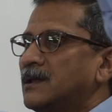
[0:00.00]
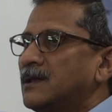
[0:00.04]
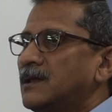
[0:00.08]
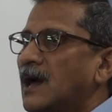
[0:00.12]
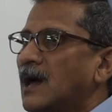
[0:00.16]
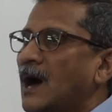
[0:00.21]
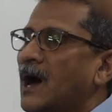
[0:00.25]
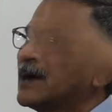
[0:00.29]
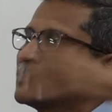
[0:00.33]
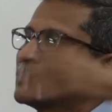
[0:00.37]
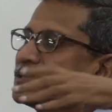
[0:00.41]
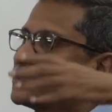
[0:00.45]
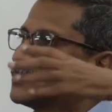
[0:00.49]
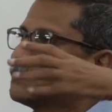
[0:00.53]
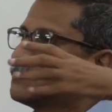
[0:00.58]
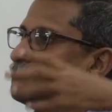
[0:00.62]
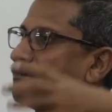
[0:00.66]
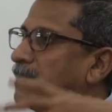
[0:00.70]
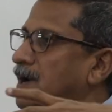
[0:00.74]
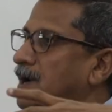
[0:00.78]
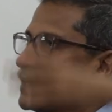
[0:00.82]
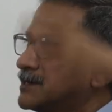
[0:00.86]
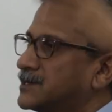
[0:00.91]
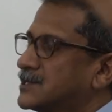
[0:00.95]
large
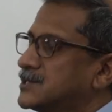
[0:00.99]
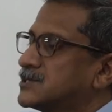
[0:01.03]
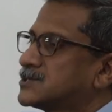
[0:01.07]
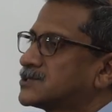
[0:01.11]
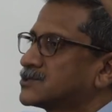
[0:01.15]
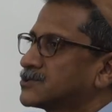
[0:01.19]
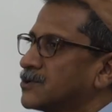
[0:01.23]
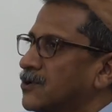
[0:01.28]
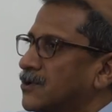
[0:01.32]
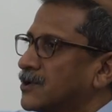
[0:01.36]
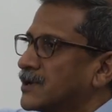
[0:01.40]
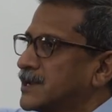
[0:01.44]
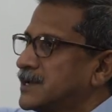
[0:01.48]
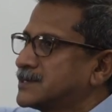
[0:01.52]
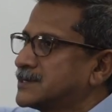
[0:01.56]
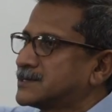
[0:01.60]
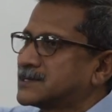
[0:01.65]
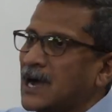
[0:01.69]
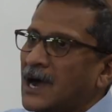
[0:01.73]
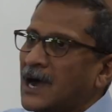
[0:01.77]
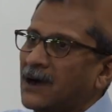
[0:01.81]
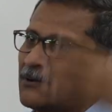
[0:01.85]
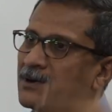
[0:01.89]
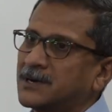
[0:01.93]
multi-story
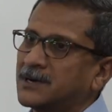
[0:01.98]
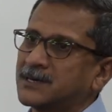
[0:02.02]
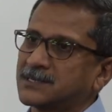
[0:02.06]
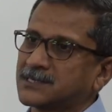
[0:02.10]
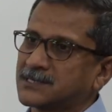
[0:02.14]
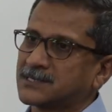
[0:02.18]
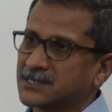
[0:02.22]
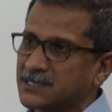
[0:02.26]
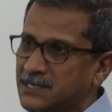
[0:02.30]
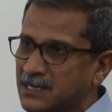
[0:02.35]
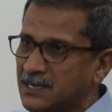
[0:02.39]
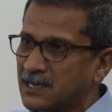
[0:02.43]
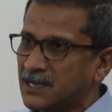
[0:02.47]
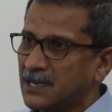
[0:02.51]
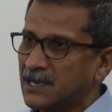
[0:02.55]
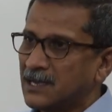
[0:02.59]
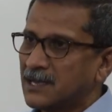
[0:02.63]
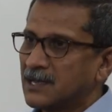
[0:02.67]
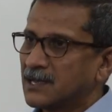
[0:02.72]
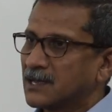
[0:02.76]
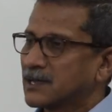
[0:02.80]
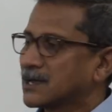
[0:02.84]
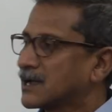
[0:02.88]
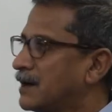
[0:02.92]
towers
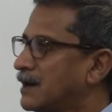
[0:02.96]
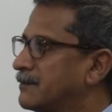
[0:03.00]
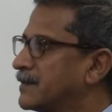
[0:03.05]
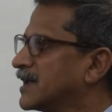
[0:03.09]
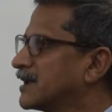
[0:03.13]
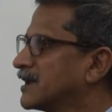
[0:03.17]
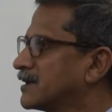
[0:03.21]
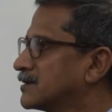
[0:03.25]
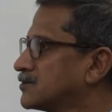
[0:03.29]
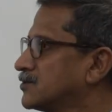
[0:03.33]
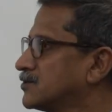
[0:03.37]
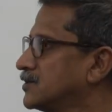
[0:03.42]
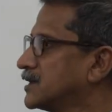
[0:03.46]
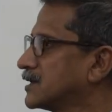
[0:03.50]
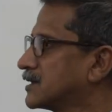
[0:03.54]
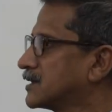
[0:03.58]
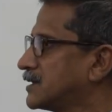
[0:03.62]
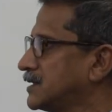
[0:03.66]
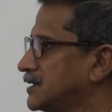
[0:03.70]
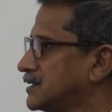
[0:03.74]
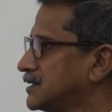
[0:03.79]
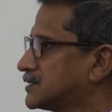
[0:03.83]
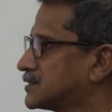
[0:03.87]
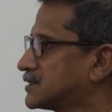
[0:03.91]
coming to
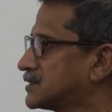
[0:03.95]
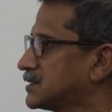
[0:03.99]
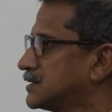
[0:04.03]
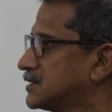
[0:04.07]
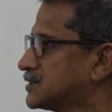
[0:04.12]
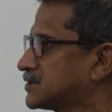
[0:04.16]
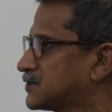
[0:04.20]
increase